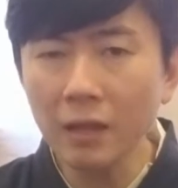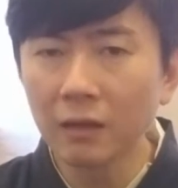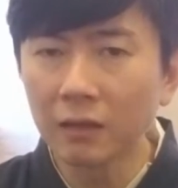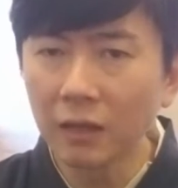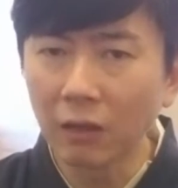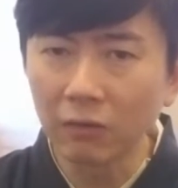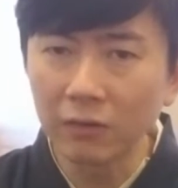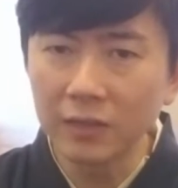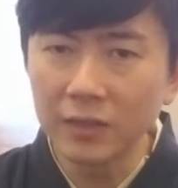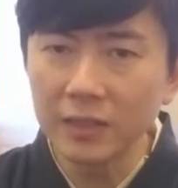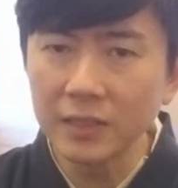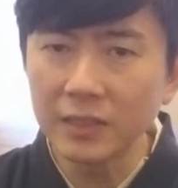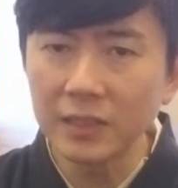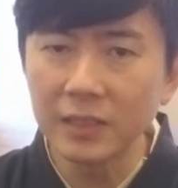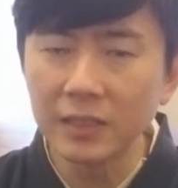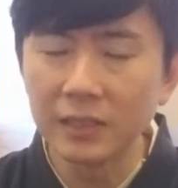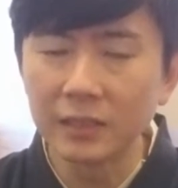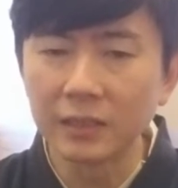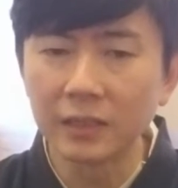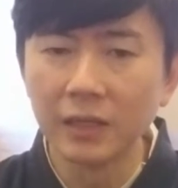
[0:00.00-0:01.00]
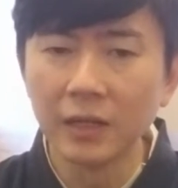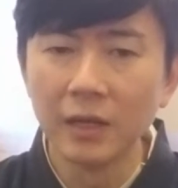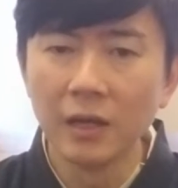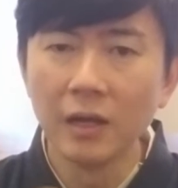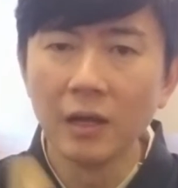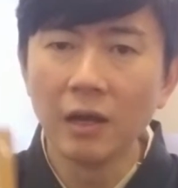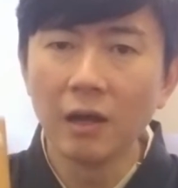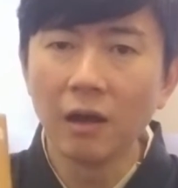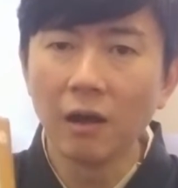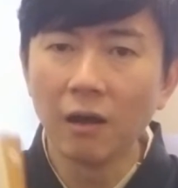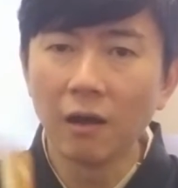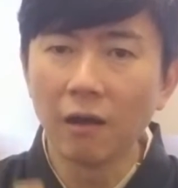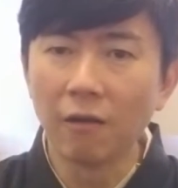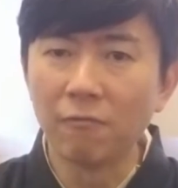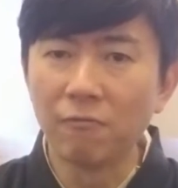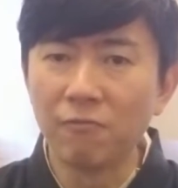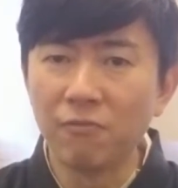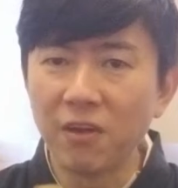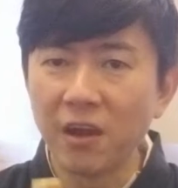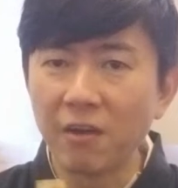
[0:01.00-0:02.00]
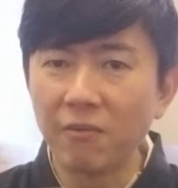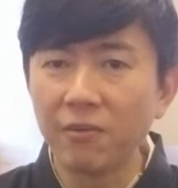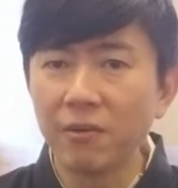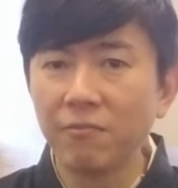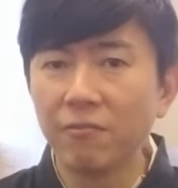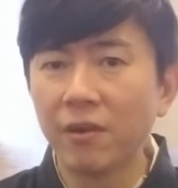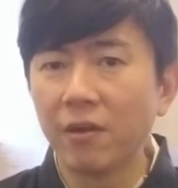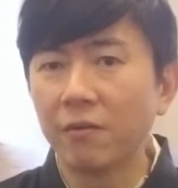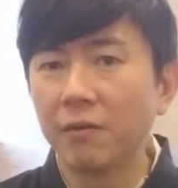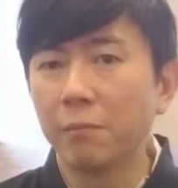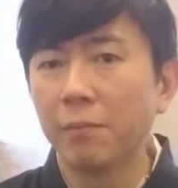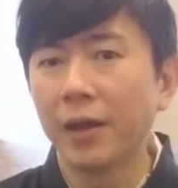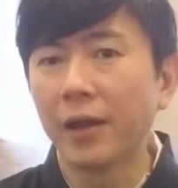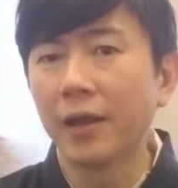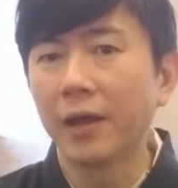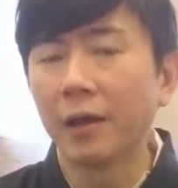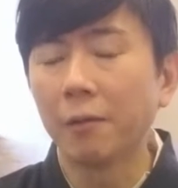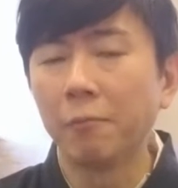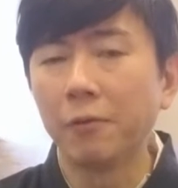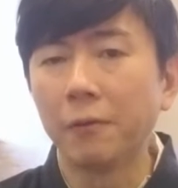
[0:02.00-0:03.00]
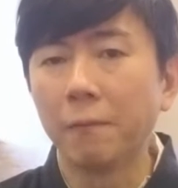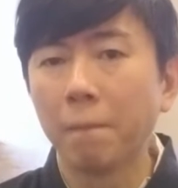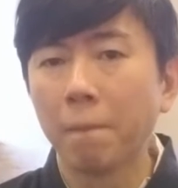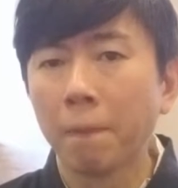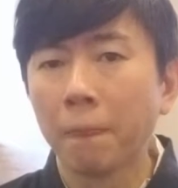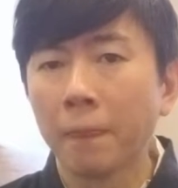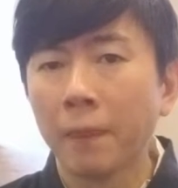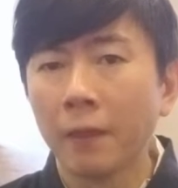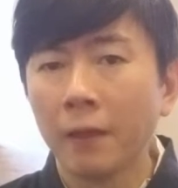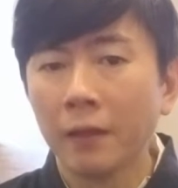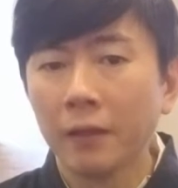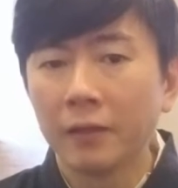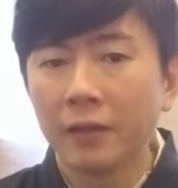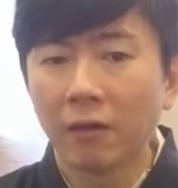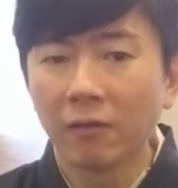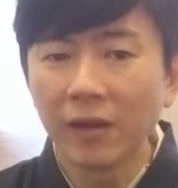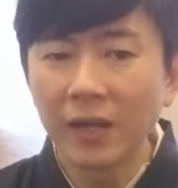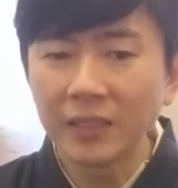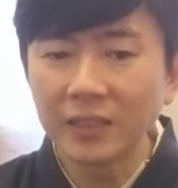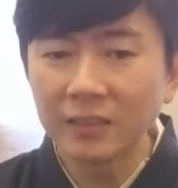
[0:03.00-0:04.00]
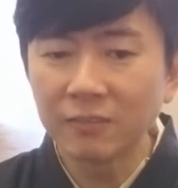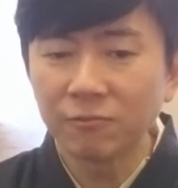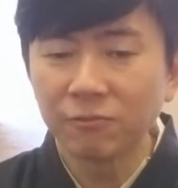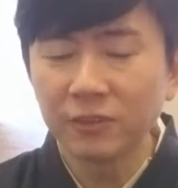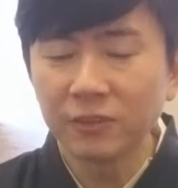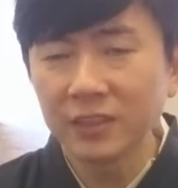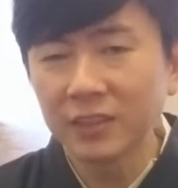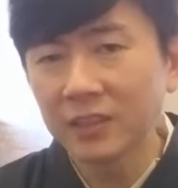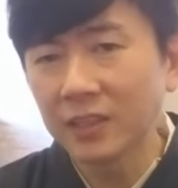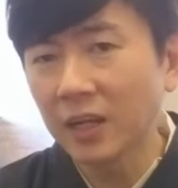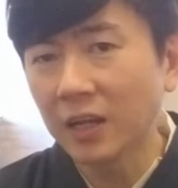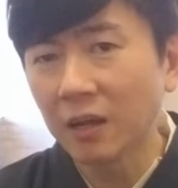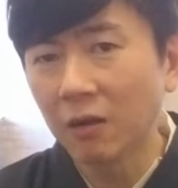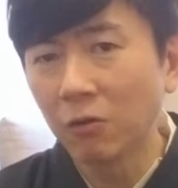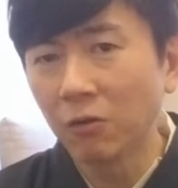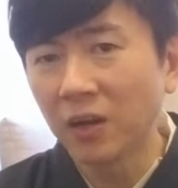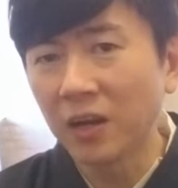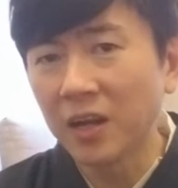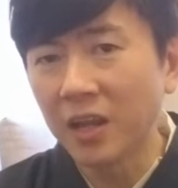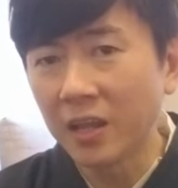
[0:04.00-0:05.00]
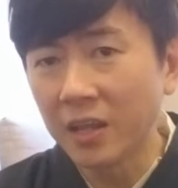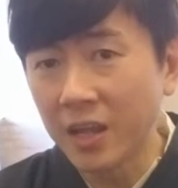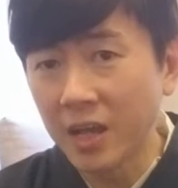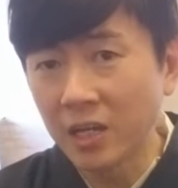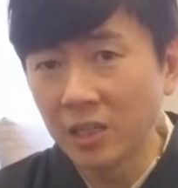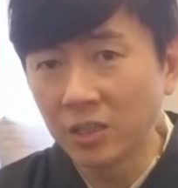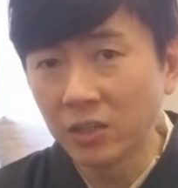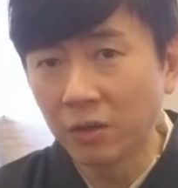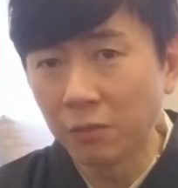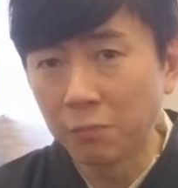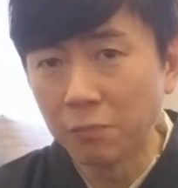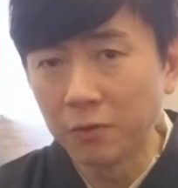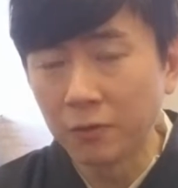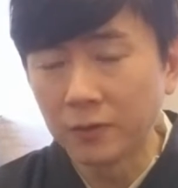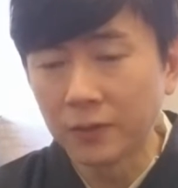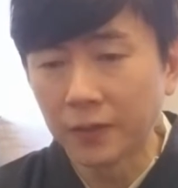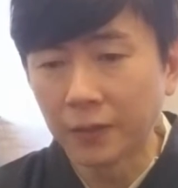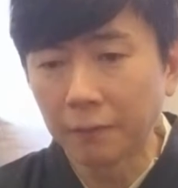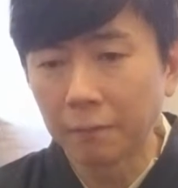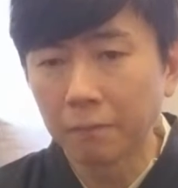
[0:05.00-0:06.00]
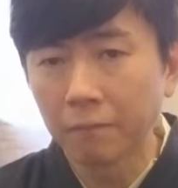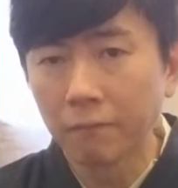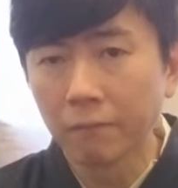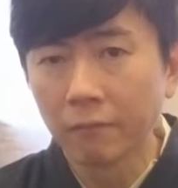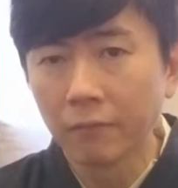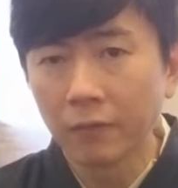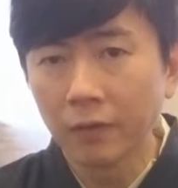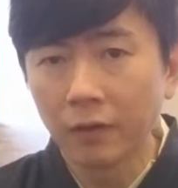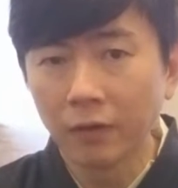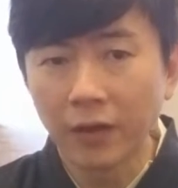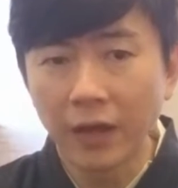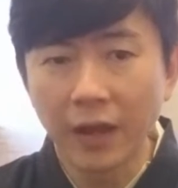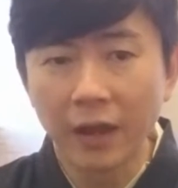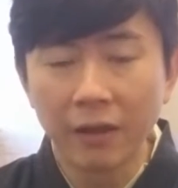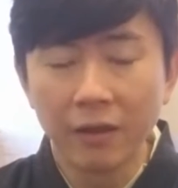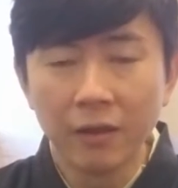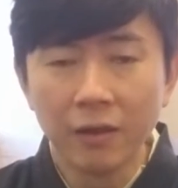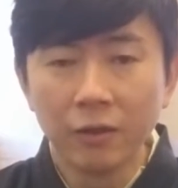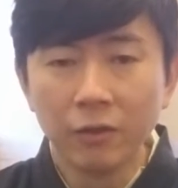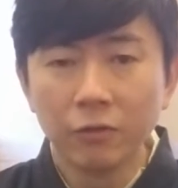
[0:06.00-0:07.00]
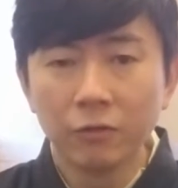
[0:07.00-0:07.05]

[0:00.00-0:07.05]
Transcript: Now this is a very, very bad habit. Now let's first take a look at the nature of music. Okay,